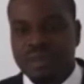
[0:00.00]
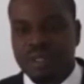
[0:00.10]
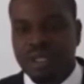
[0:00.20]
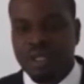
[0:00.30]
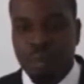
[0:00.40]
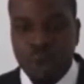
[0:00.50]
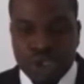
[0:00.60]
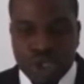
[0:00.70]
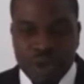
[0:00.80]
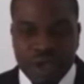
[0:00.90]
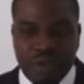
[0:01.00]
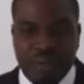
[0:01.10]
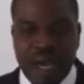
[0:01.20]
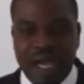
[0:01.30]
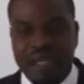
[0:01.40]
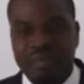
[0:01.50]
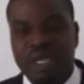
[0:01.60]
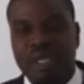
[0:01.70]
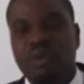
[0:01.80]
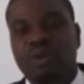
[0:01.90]
The most shocking remark he
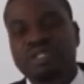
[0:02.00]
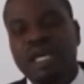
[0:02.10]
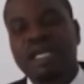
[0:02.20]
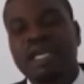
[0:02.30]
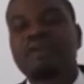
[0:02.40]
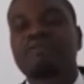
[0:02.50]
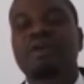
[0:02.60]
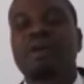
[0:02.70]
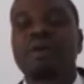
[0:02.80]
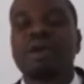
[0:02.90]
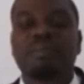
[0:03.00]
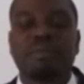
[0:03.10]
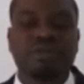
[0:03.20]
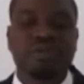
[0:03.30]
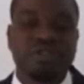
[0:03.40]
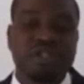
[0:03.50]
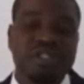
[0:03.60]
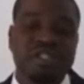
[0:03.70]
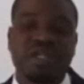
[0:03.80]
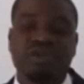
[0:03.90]
made was that if the oil producing
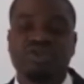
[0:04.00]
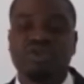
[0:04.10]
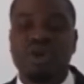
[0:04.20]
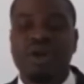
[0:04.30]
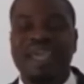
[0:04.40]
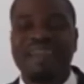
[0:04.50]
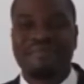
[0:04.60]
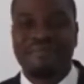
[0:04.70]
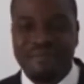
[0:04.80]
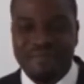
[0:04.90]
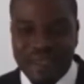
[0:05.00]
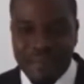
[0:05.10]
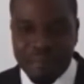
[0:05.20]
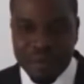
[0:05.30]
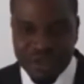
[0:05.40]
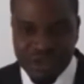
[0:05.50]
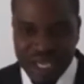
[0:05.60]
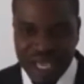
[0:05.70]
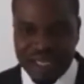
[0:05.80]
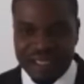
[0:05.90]
states do not get
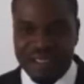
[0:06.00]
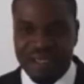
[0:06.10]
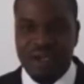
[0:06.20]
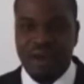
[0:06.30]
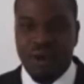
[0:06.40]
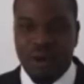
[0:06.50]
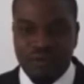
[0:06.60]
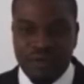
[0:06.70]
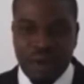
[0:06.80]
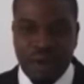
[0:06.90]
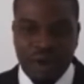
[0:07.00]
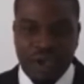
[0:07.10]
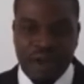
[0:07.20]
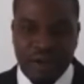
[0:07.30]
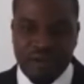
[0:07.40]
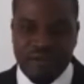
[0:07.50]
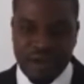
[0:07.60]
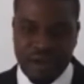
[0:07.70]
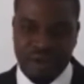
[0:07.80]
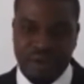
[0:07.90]
50% of the oil
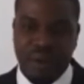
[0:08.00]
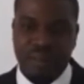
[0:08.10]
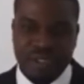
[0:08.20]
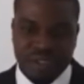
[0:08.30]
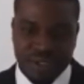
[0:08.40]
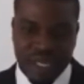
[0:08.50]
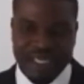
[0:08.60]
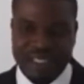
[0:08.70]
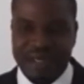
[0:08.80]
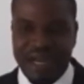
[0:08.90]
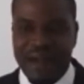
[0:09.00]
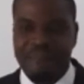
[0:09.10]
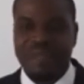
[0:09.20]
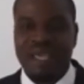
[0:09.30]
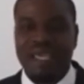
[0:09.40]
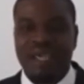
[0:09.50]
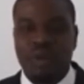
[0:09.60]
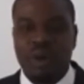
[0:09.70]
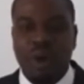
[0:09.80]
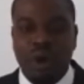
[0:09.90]
revenue coming to Nigeria, he
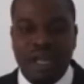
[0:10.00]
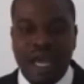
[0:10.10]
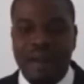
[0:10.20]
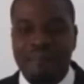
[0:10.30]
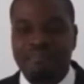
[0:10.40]
will order